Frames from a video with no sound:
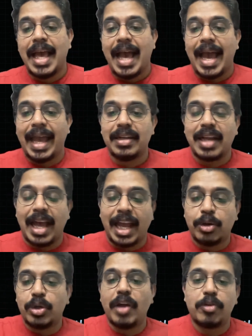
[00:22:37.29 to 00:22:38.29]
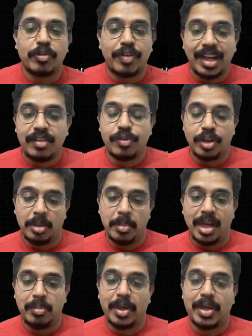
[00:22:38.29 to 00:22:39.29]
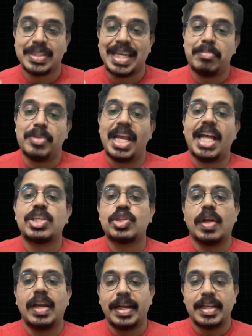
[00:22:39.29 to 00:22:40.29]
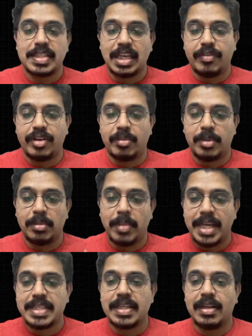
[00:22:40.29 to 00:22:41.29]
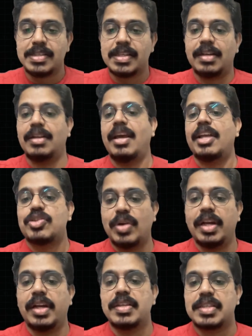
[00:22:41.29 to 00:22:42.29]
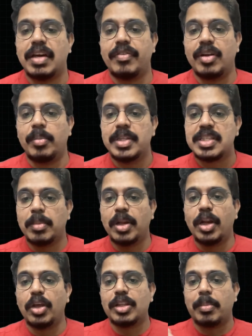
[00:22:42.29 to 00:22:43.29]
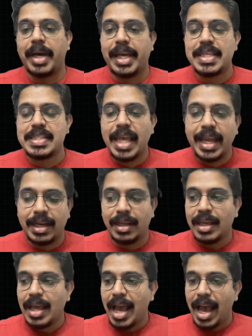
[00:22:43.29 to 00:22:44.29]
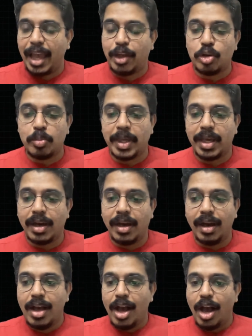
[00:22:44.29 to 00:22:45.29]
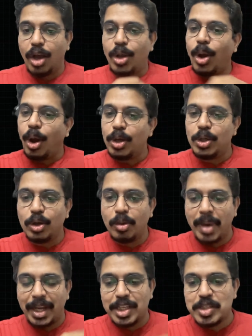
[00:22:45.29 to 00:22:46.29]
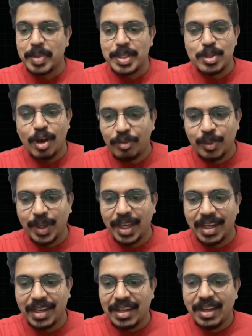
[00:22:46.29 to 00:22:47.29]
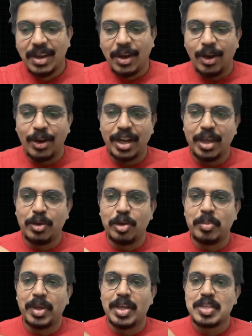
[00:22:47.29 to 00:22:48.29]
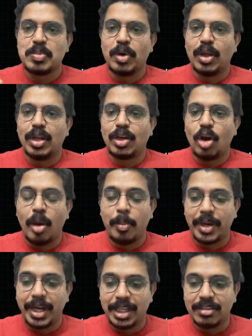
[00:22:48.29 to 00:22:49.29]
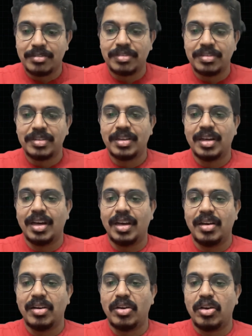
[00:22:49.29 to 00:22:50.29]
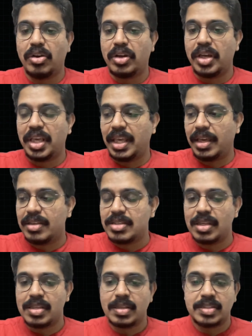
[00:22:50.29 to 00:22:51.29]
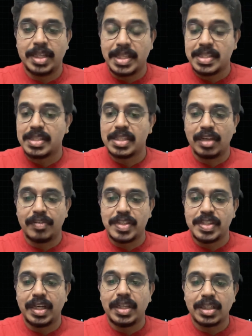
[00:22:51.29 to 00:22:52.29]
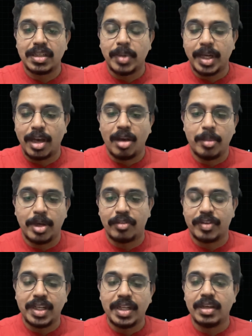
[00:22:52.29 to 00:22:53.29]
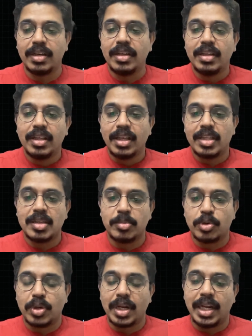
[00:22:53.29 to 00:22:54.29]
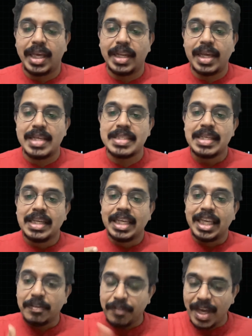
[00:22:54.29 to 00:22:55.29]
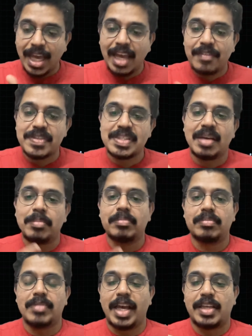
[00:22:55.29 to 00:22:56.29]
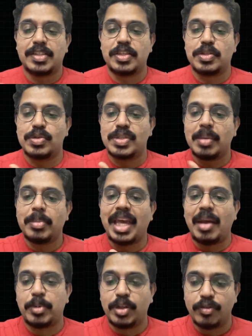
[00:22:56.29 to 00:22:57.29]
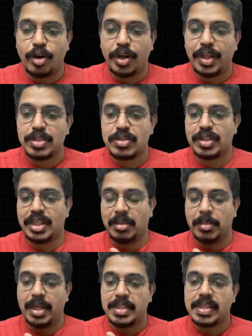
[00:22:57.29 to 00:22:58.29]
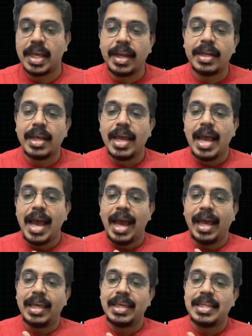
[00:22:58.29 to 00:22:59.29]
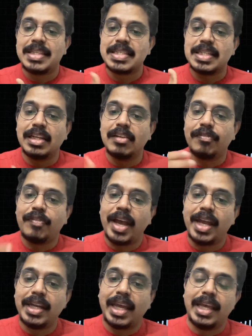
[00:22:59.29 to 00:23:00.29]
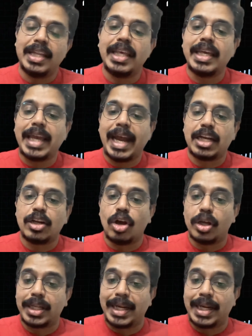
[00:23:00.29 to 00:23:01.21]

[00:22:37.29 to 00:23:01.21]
and I don't have to fight for demand because I'm naturally discoverable. My sellers are naturally discoverable. Similarly, on the buyer side, I could be a condo management software, or I could be a small cooperative or a citizen service center by Government of India in some rural areas. If I have some access to some captive audience on the demand side, I can still find any catalog that